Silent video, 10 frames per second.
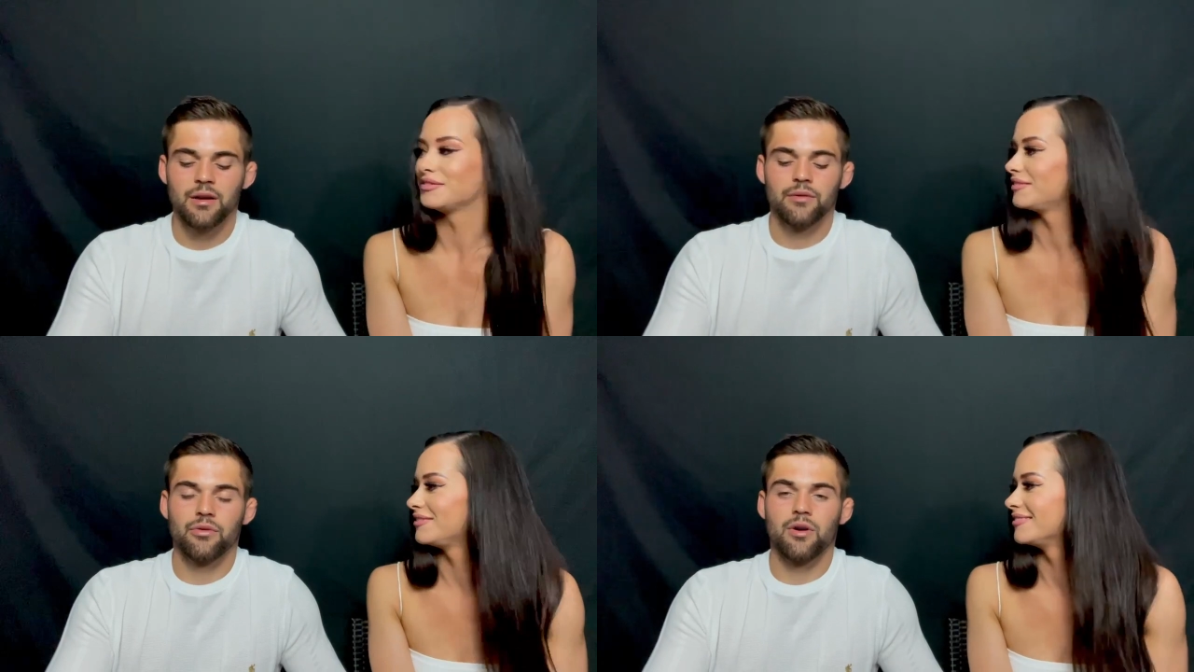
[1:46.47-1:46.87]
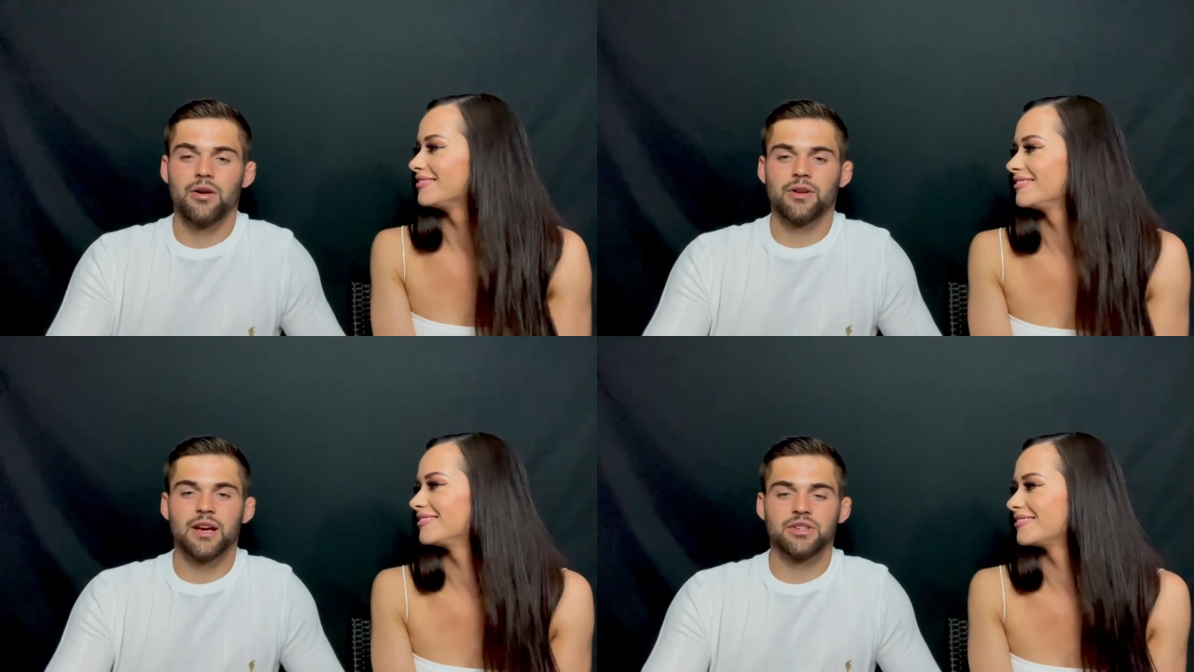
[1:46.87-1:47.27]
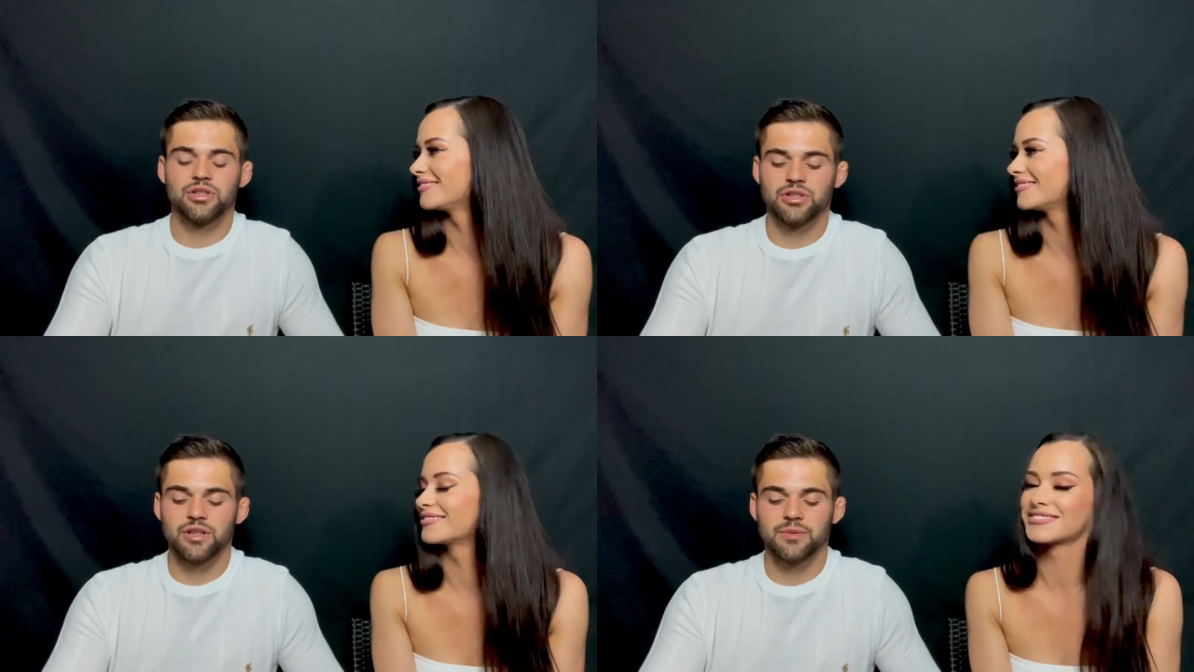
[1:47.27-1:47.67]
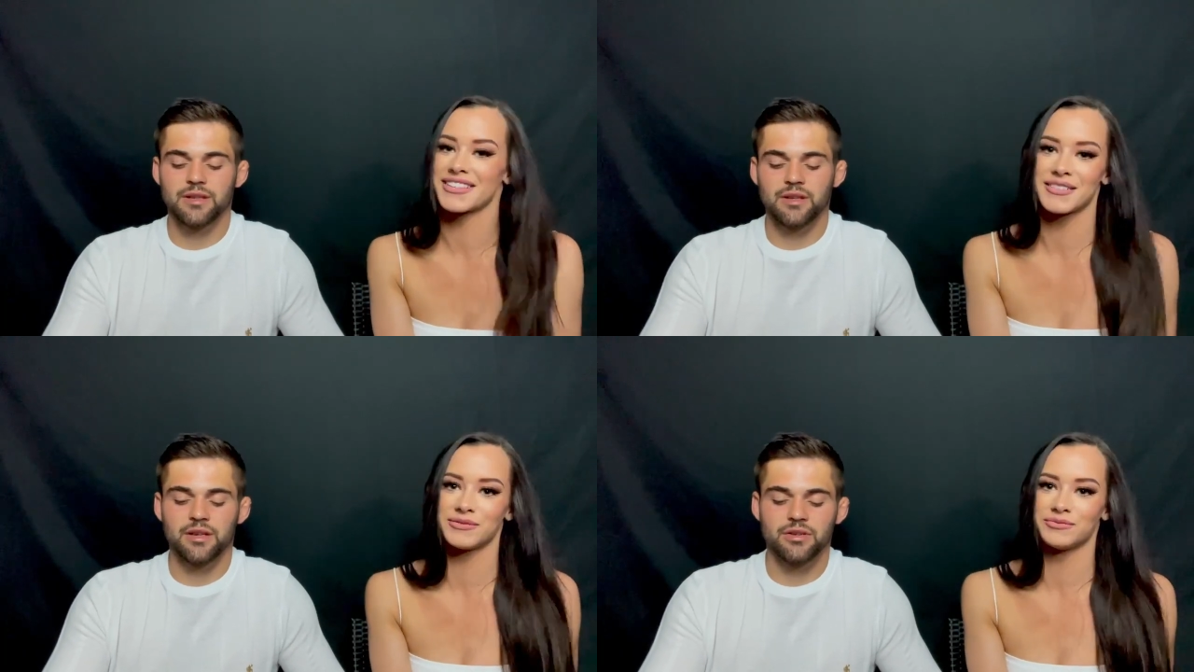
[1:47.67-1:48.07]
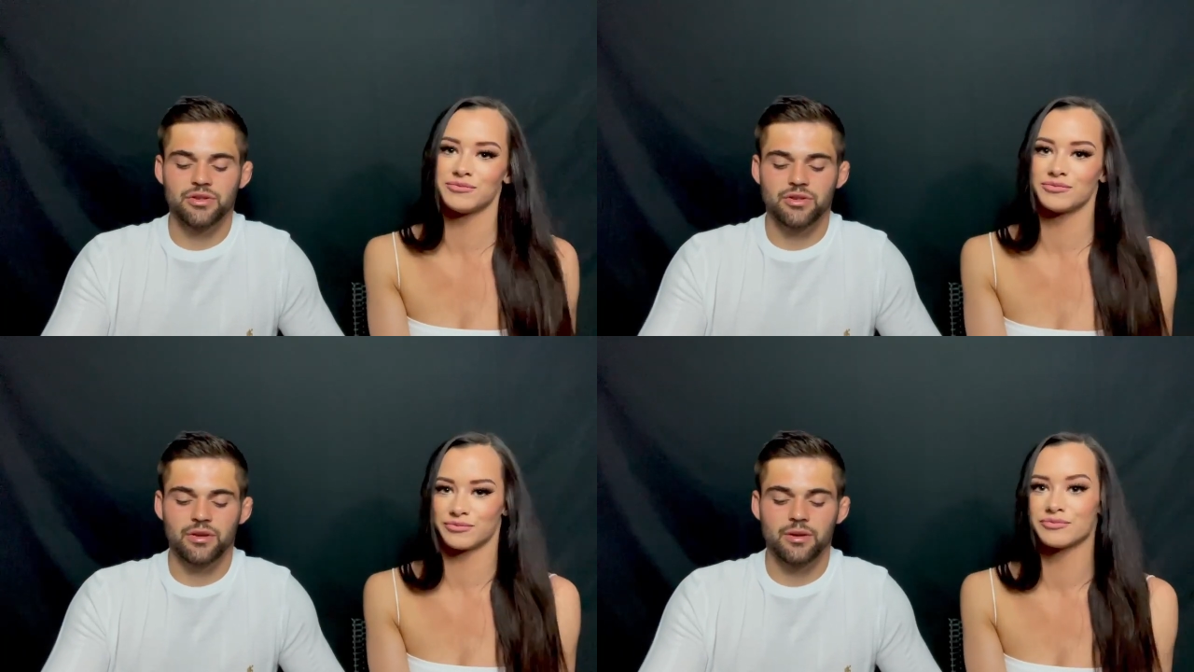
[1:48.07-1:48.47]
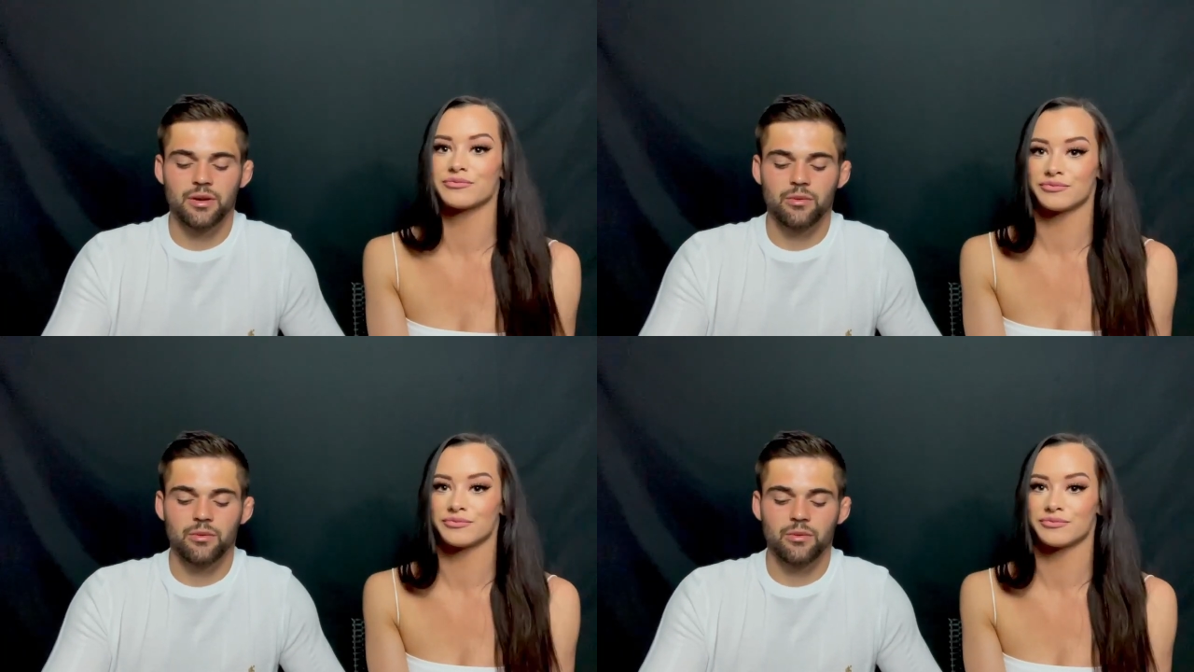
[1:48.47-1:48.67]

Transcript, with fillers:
Speaker 1: Through our relationships in the industry,